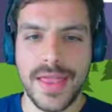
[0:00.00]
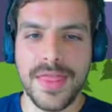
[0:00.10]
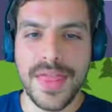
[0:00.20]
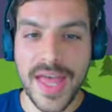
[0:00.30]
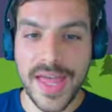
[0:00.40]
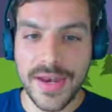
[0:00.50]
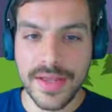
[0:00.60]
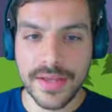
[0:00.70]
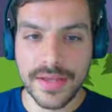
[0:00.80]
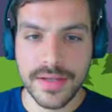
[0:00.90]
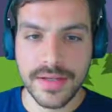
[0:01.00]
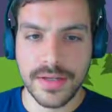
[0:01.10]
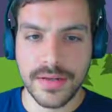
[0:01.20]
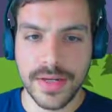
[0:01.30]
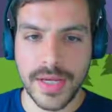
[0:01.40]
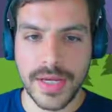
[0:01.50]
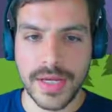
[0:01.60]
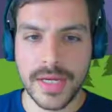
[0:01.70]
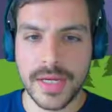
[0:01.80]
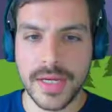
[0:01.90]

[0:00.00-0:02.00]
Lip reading: then, okay,